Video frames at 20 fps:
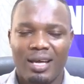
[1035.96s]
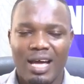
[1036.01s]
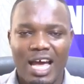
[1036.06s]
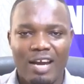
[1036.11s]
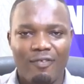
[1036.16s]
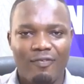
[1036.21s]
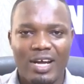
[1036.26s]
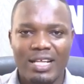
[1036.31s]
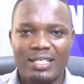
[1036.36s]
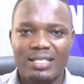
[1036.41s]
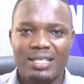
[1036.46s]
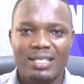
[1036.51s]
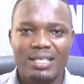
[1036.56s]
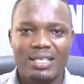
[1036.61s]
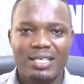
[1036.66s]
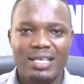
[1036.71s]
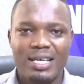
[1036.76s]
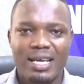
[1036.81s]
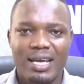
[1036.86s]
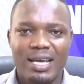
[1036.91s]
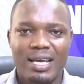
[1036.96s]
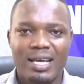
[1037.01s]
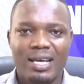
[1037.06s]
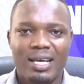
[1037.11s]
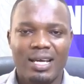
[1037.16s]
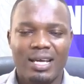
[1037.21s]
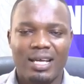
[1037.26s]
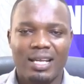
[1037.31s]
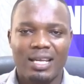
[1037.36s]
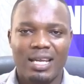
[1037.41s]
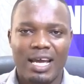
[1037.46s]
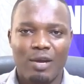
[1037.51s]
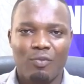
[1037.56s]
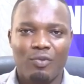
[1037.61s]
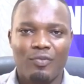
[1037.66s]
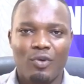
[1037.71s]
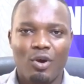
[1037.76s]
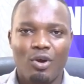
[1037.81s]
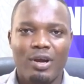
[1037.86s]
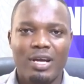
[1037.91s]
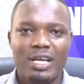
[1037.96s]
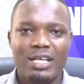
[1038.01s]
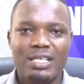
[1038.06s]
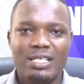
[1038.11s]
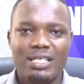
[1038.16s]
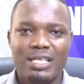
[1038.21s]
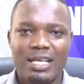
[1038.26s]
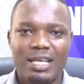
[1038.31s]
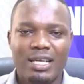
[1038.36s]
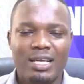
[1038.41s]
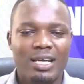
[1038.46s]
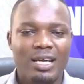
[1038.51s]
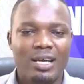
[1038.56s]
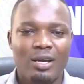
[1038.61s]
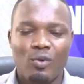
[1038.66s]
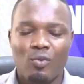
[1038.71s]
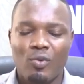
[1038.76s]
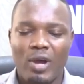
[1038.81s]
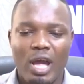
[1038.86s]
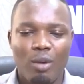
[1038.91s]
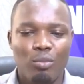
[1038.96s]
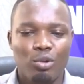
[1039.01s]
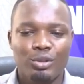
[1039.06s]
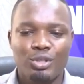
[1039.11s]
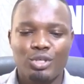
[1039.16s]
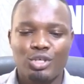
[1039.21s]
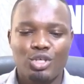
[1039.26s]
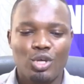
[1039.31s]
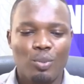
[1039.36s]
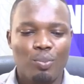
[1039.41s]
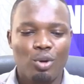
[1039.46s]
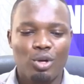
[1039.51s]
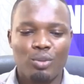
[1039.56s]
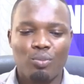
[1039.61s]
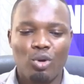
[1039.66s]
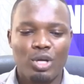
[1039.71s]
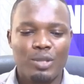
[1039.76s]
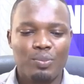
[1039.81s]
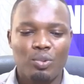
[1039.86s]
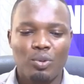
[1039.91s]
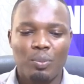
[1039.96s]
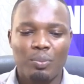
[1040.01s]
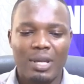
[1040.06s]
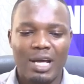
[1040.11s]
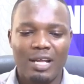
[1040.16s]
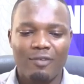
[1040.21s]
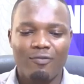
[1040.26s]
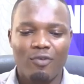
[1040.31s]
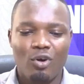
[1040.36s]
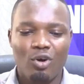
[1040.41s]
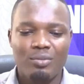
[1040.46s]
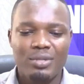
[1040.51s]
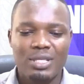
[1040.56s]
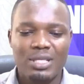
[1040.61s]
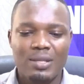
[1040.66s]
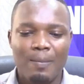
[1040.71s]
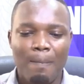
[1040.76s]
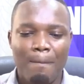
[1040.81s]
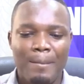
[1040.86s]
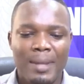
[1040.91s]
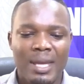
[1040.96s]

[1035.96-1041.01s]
Advantages here, like we've already seen, we're able to support multiple platforms.